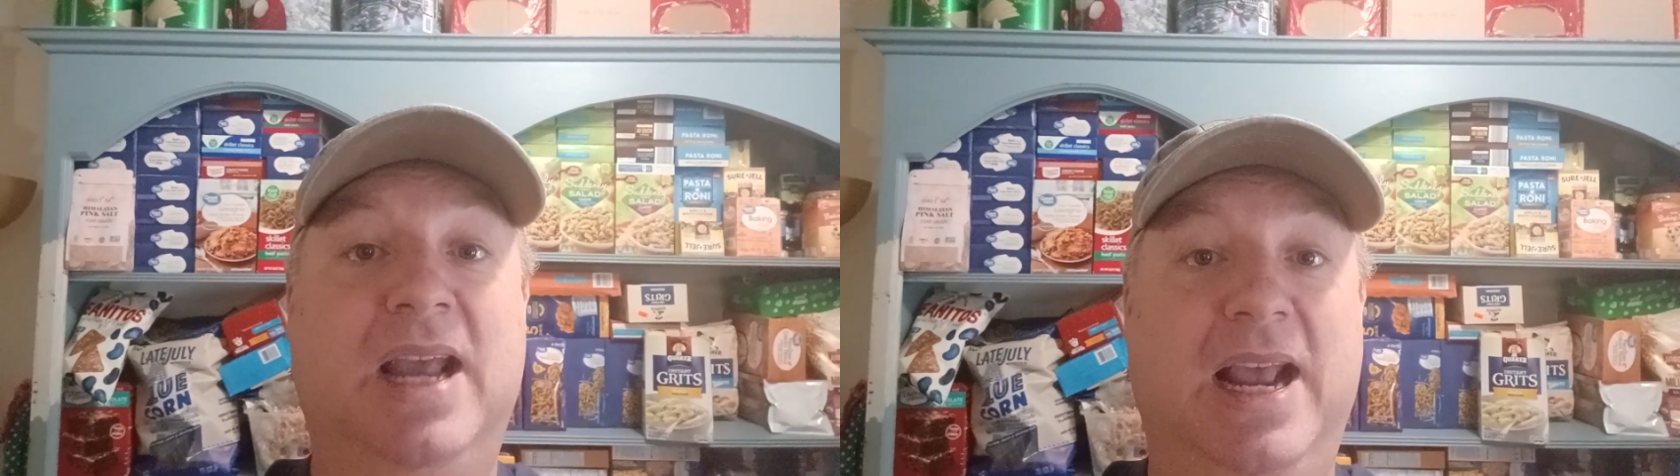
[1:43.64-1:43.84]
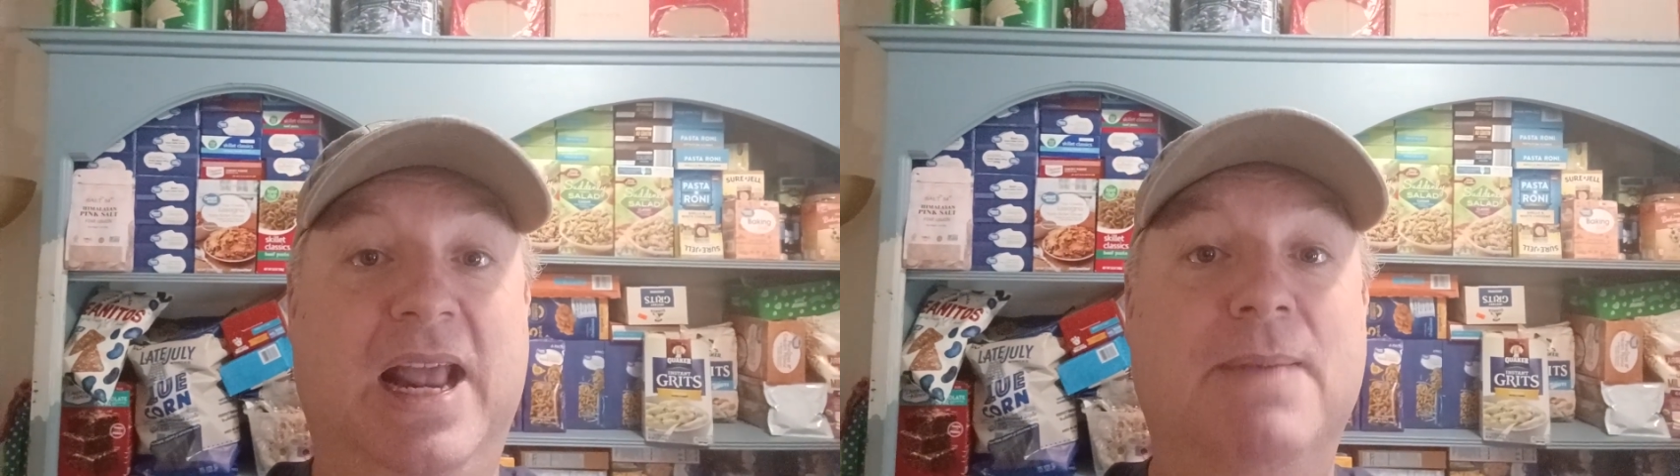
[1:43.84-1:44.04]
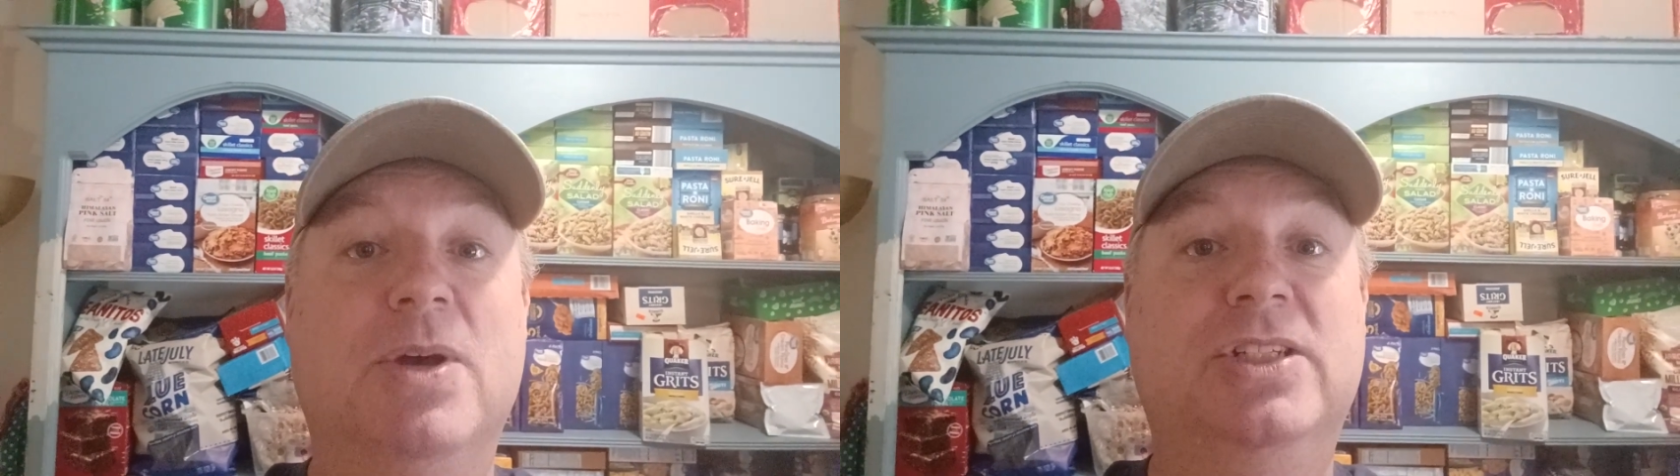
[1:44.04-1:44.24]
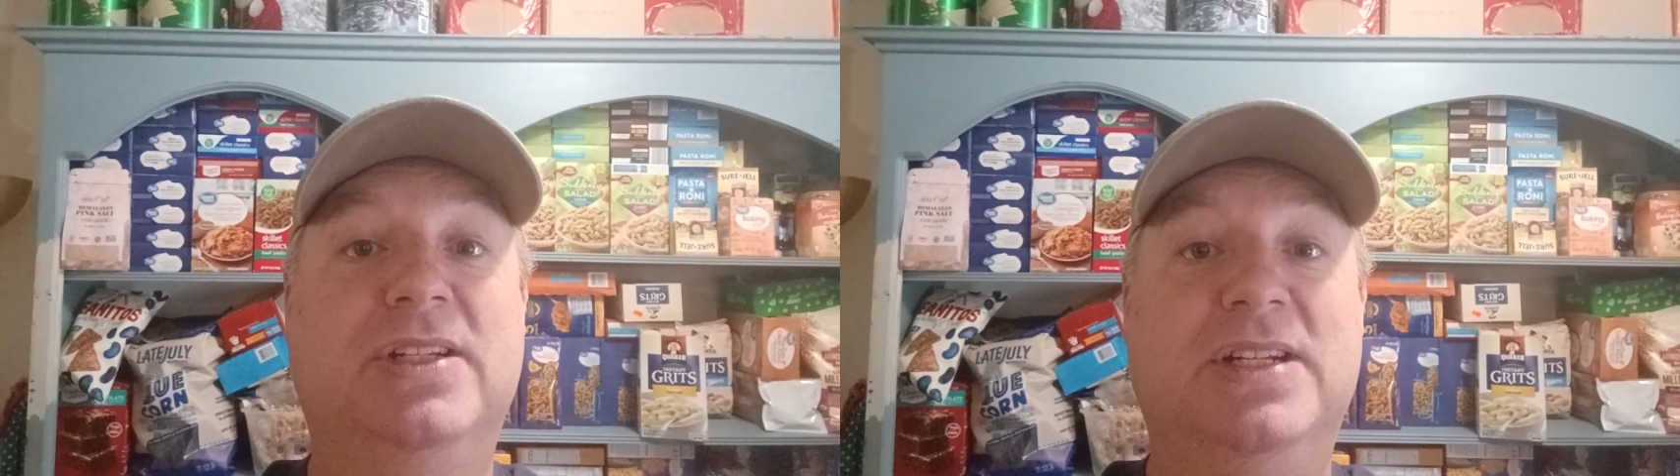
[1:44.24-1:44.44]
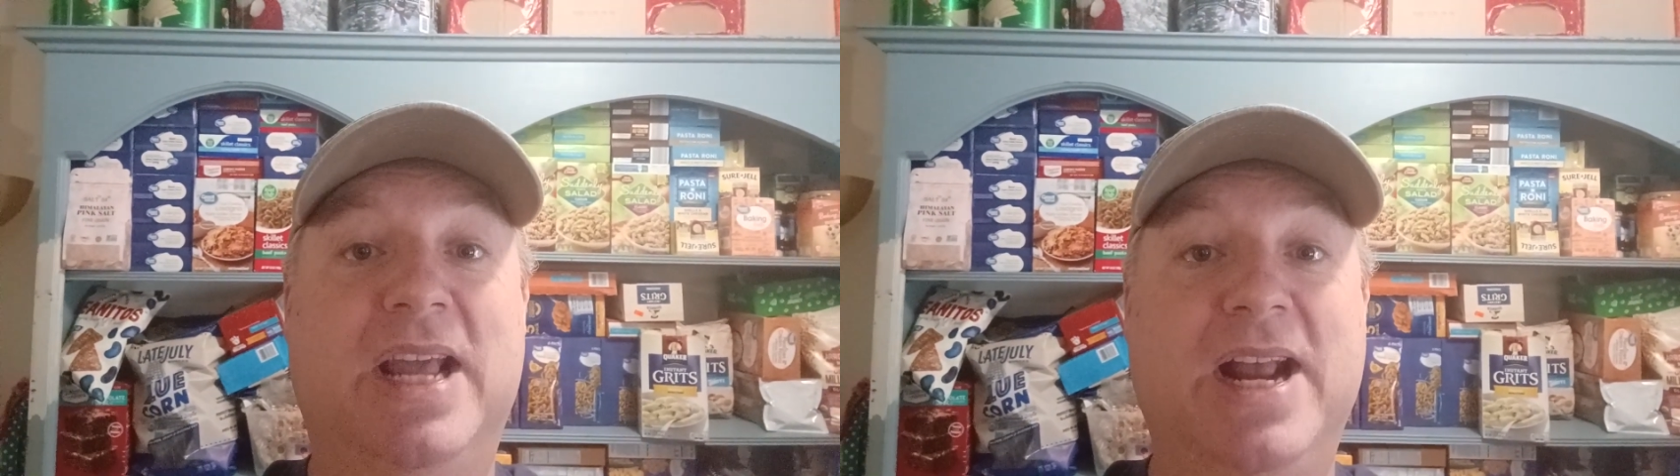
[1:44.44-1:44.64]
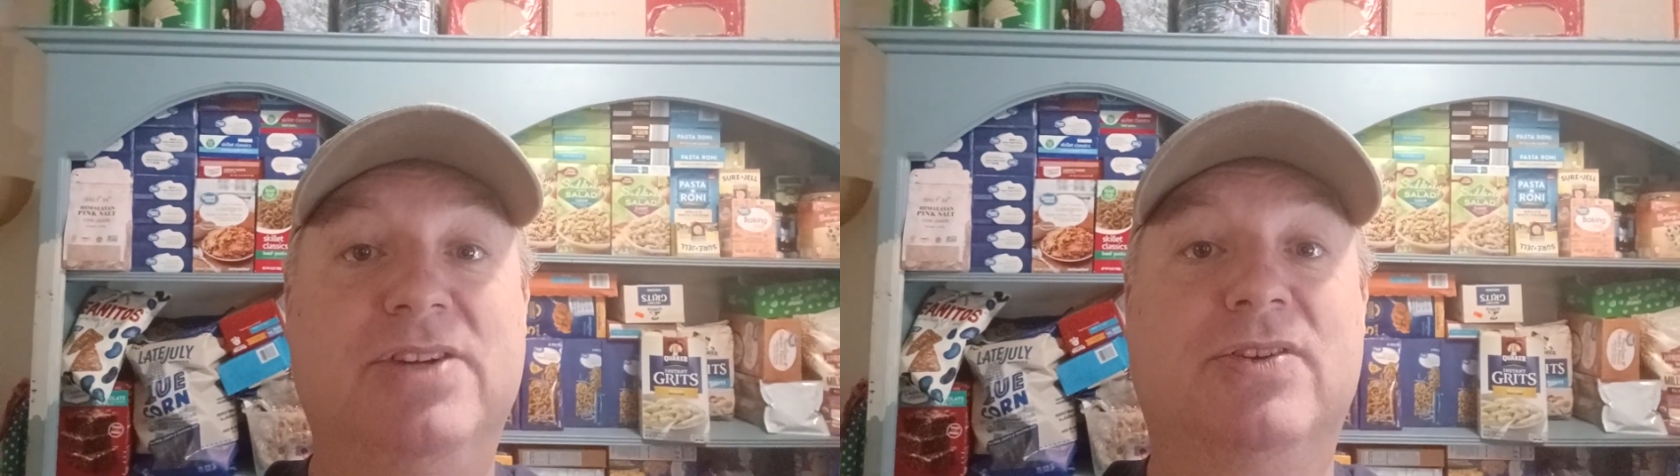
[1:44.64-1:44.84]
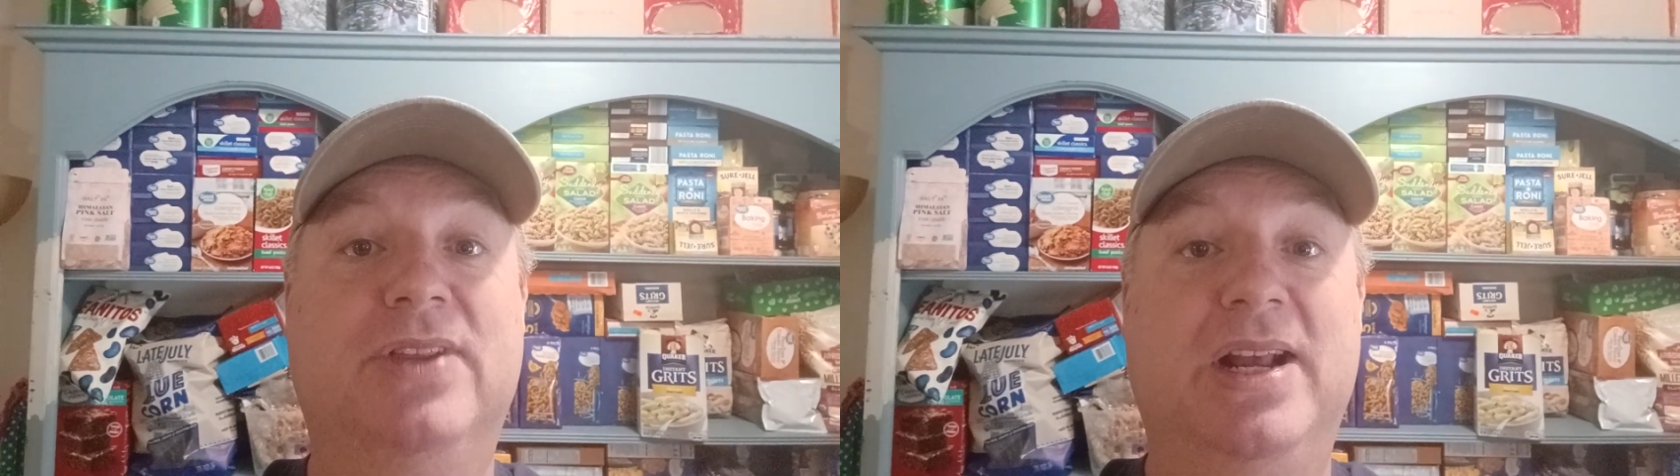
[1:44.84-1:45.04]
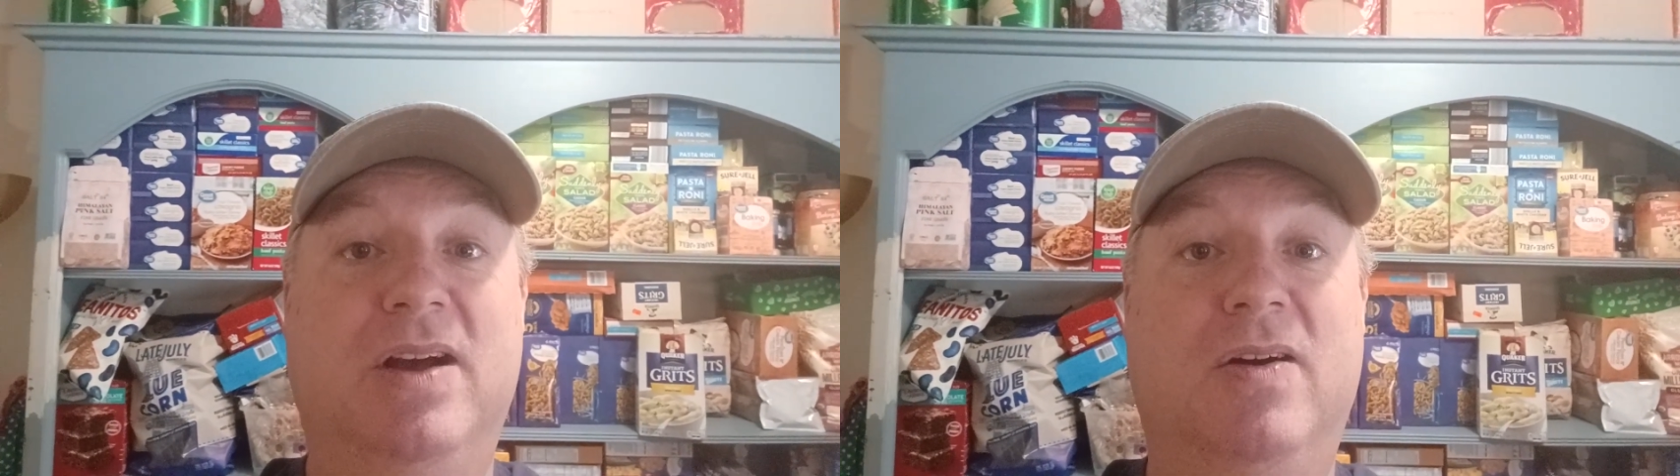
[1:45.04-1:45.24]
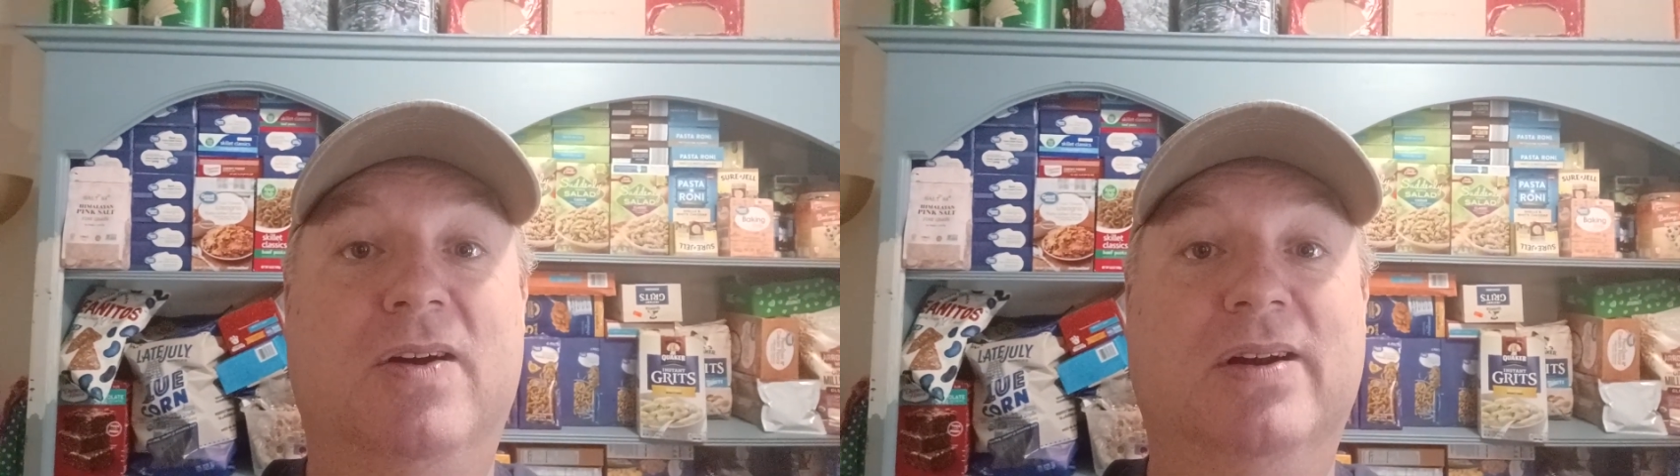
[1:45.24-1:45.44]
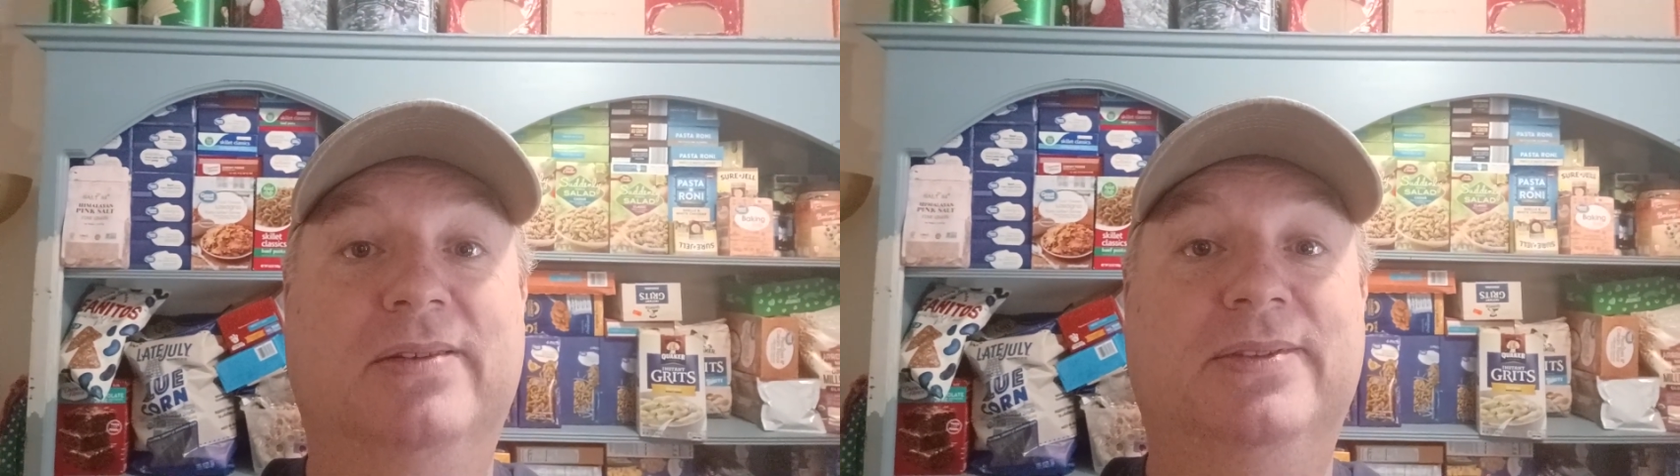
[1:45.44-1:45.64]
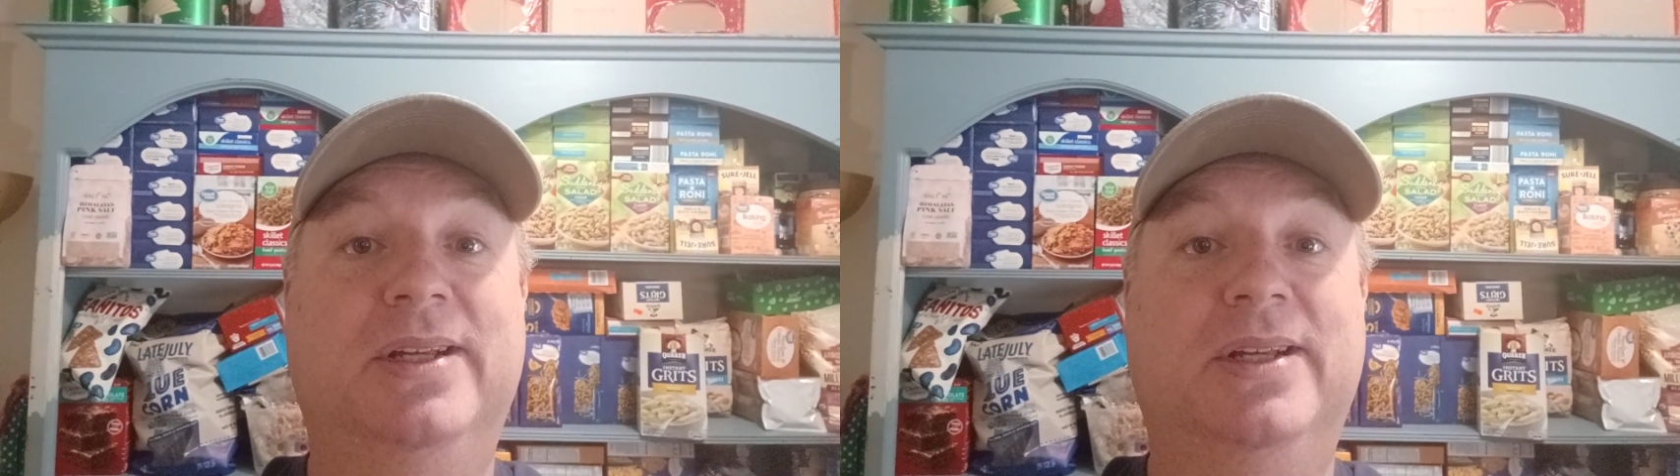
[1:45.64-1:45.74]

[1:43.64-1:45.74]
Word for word: and how much in danger they are.